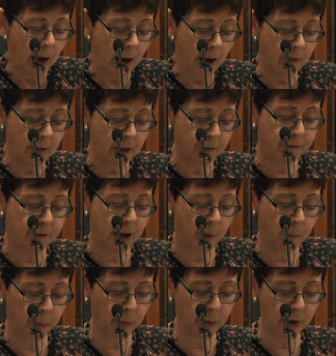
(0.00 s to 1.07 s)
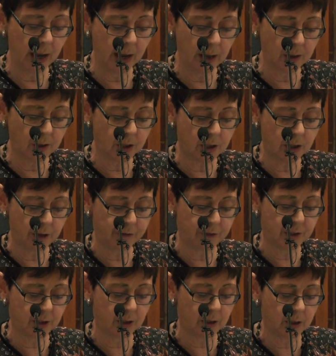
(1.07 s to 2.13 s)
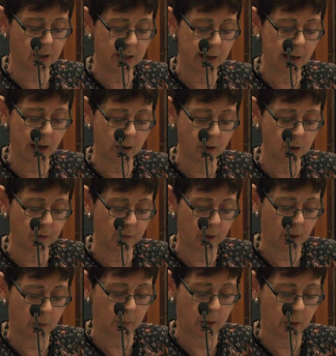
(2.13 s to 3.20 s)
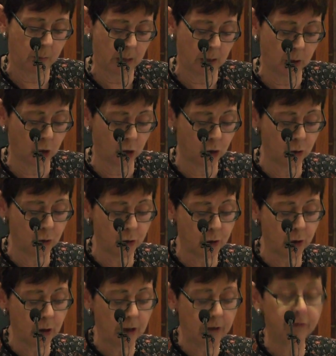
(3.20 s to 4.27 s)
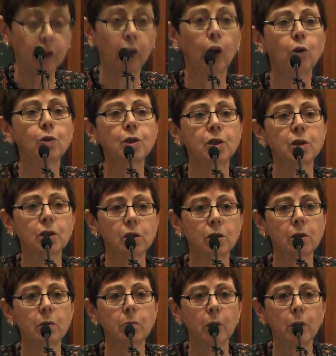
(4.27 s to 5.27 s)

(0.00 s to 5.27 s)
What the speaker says: And they found pronounced deficits in lung development amongst children who live closest to the